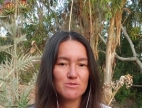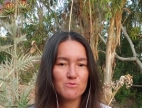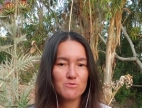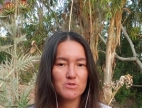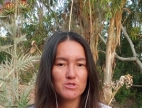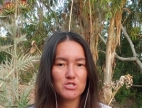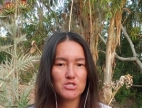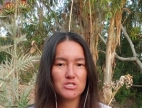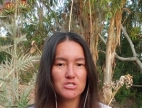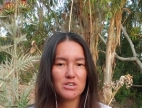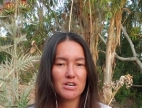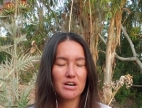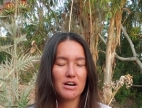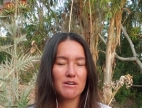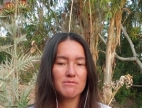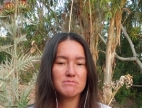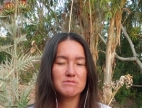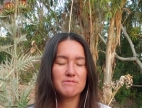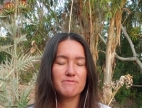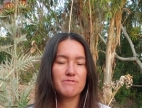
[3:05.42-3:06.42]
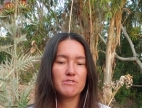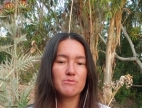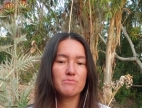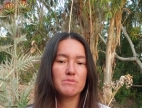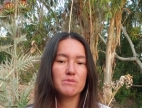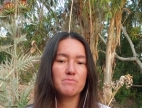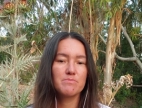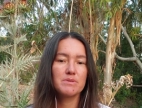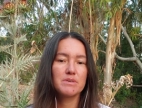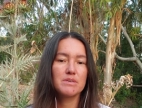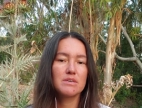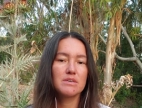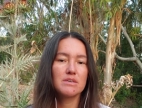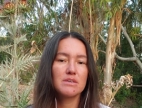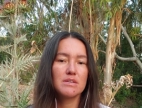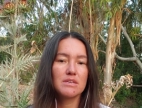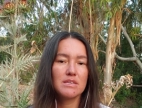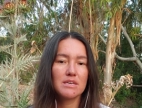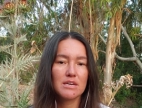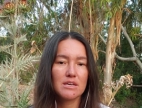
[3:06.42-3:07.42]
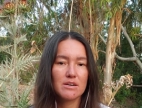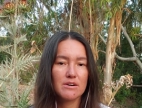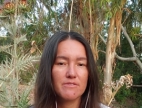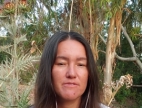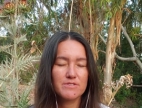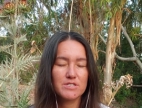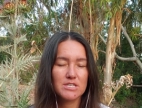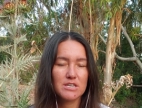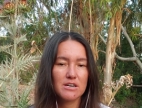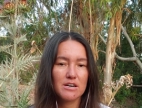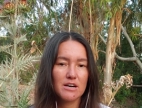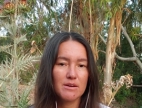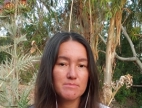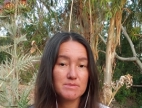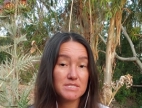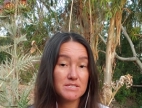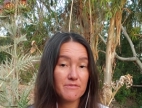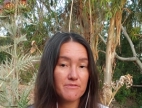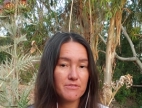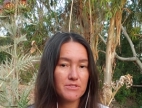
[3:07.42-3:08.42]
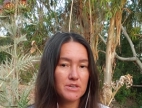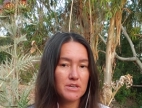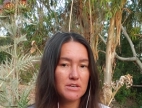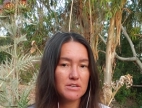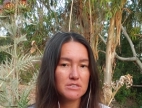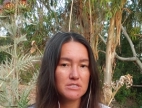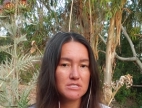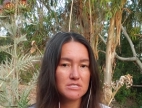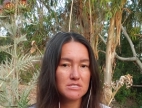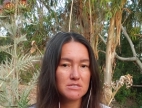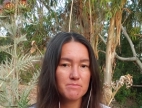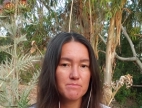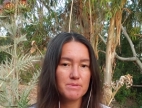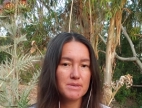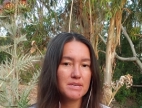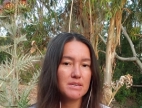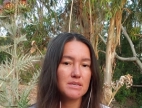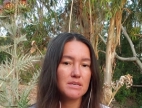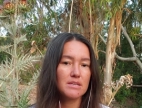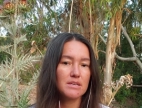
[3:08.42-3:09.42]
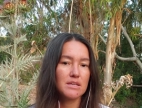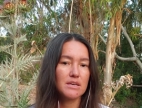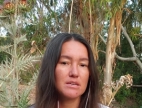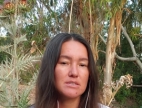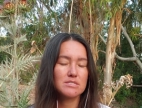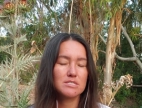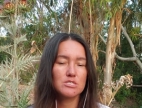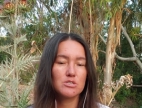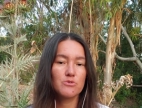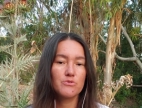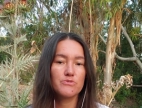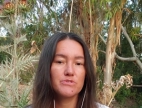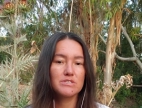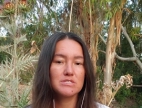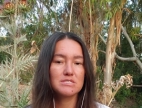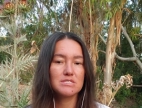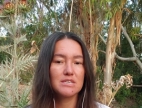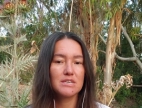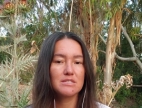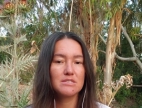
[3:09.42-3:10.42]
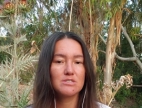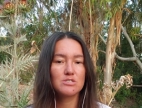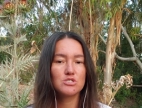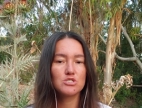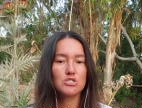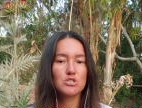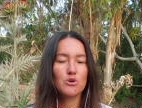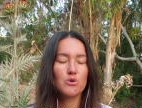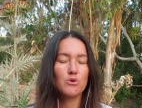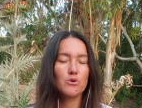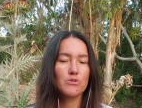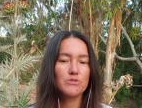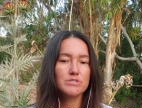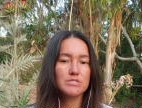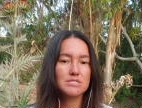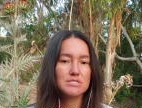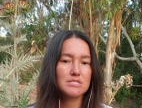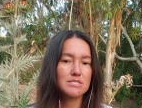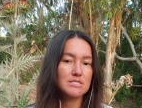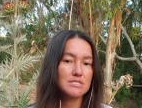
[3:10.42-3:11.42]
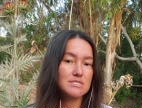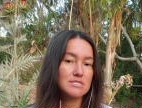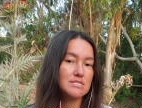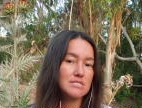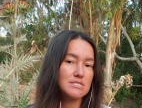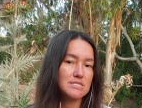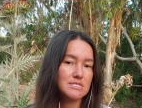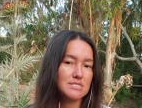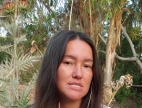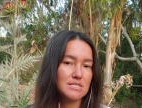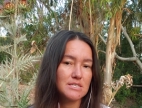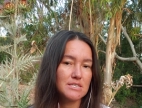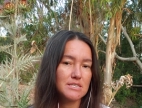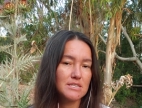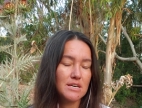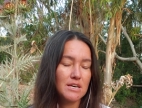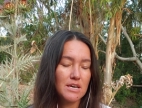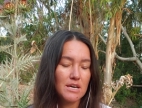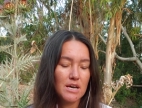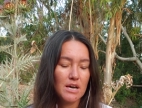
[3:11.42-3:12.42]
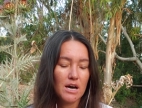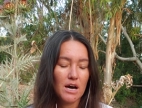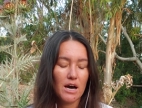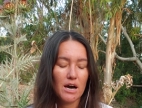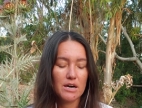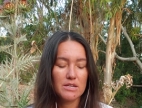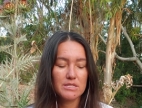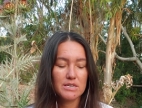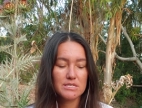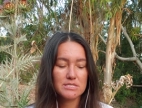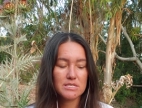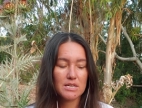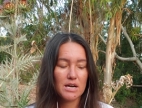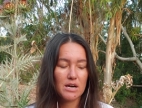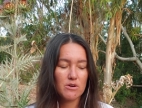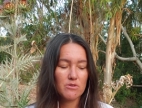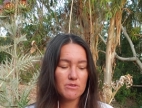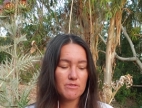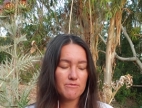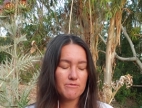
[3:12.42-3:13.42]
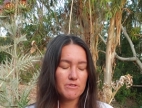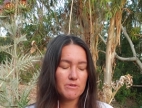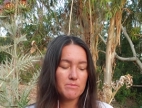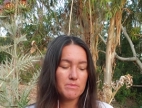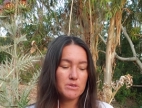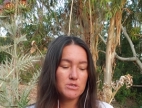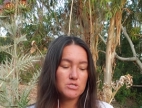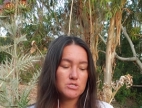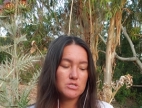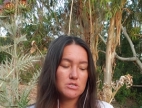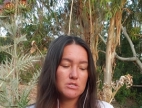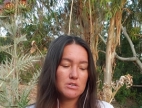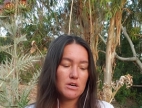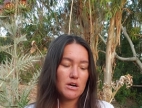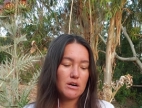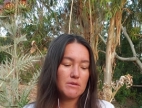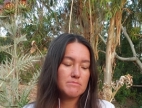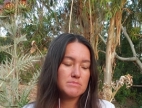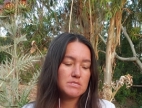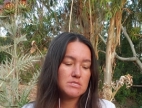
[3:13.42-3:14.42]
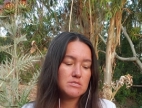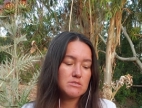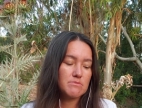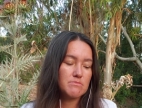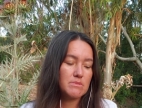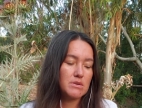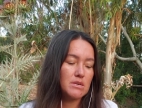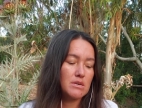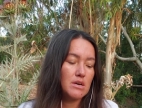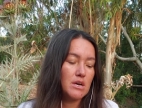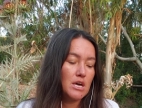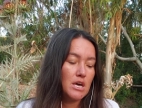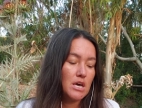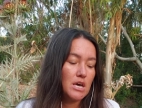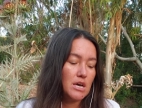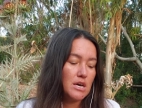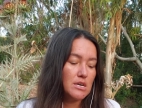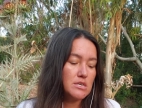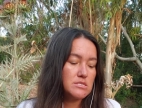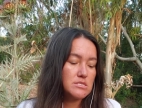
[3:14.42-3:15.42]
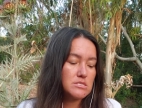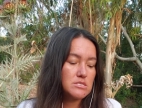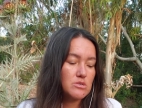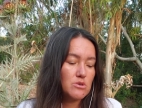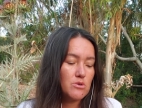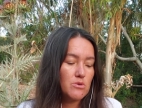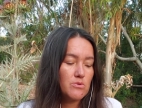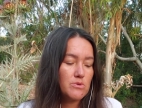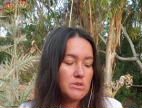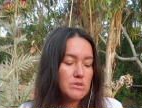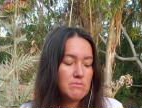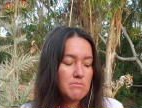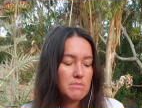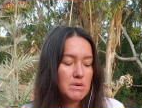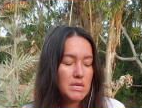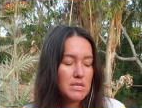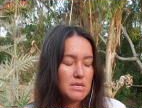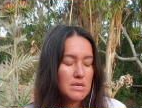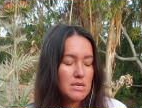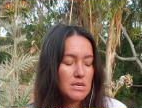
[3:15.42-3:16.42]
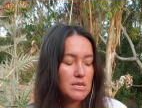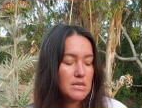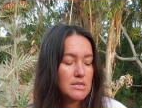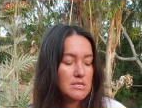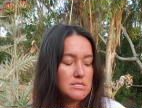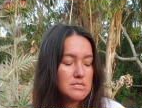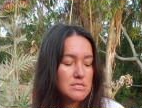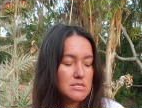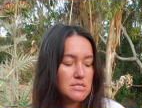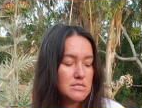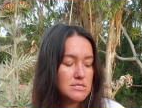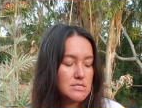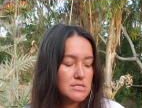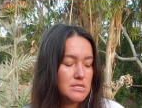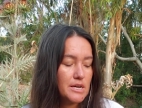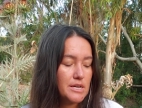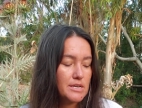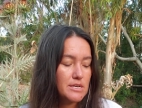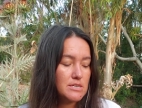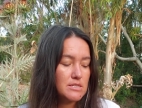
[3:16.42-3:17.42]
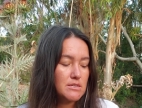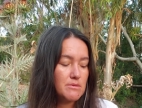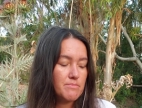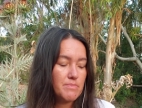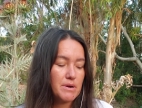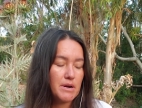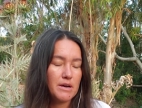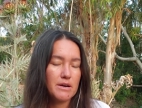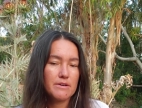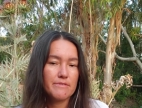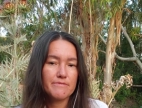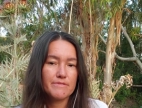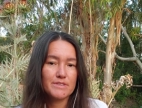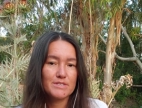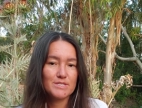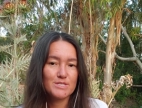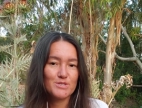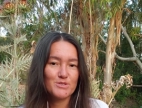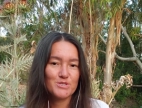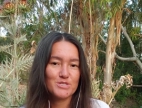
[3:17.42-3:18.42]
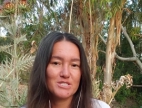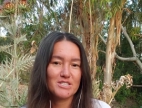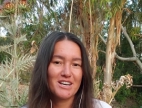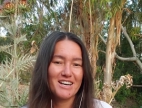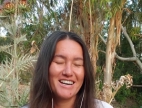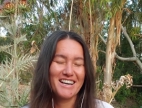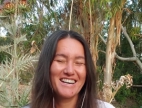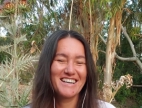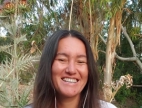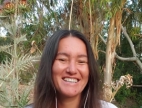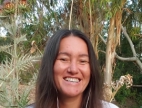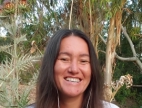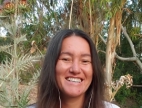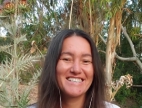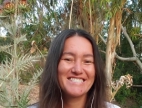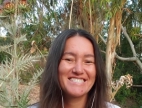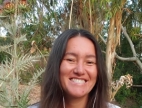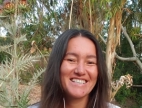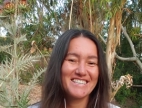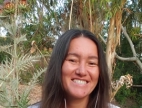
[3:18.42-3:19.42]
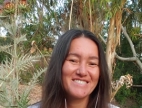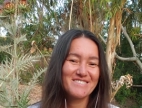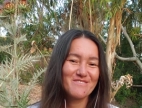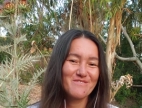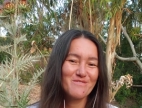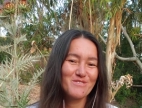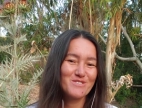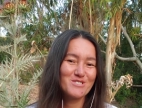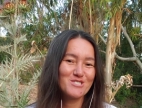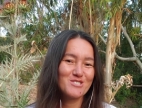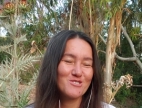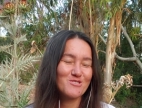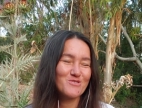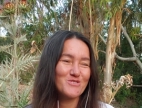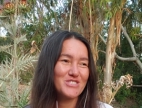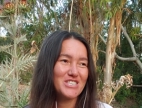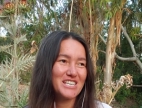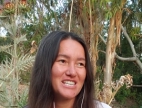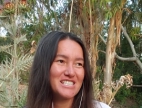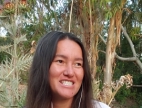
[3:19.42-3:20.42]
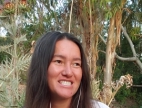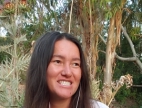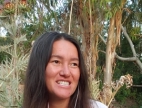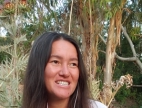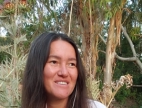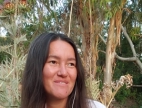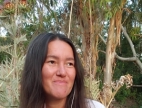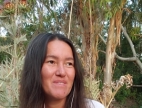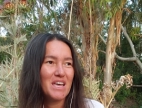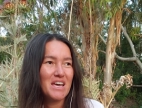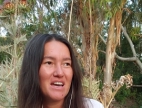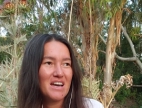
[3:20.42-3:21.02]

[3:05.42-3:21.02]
which comes from the beginning of times, if there is a beginning. So this energy always existed. That's how information comes to me. And so in many cases, like in the prior videos, guys, I told you that